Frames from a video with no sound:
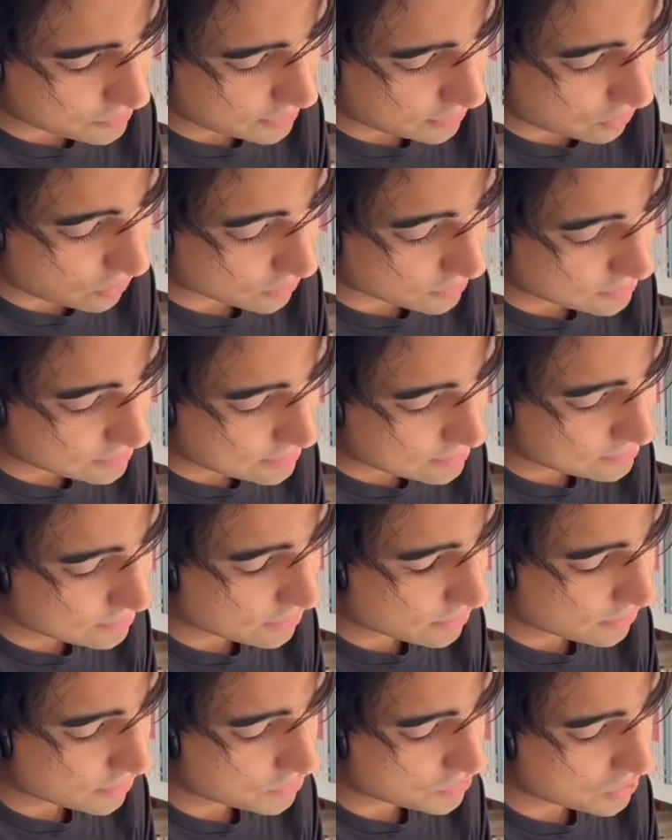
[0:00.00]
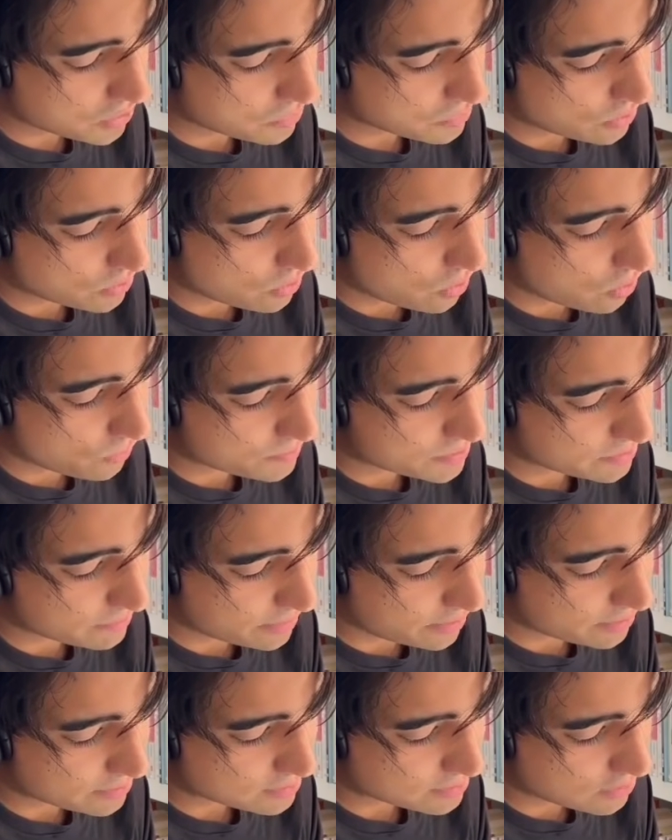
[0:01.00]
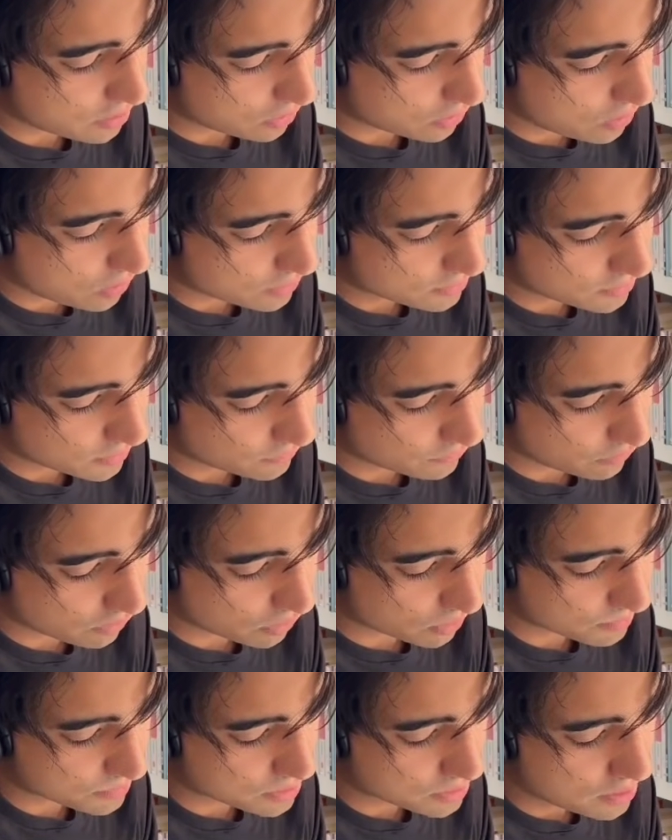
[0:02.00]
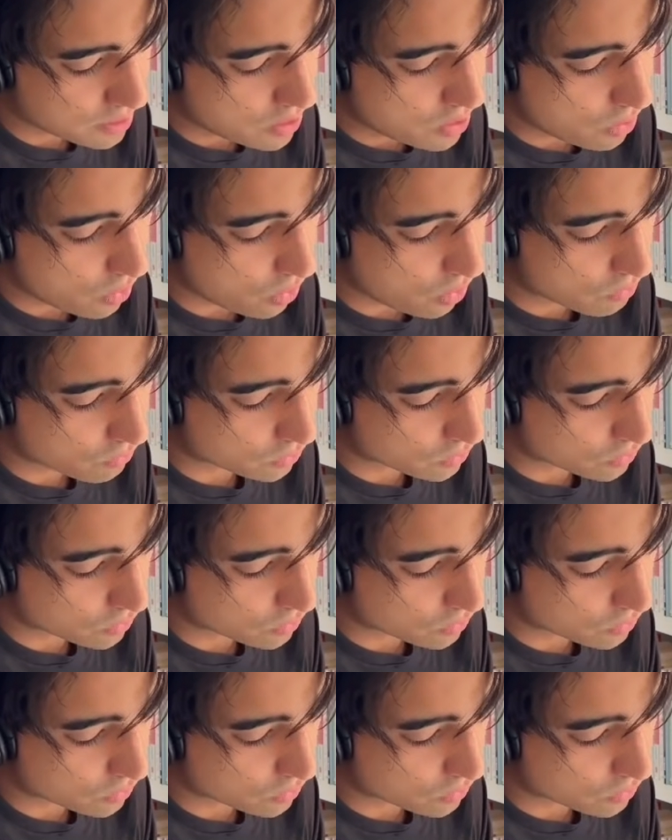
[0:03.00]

consistently chose optimized content farms over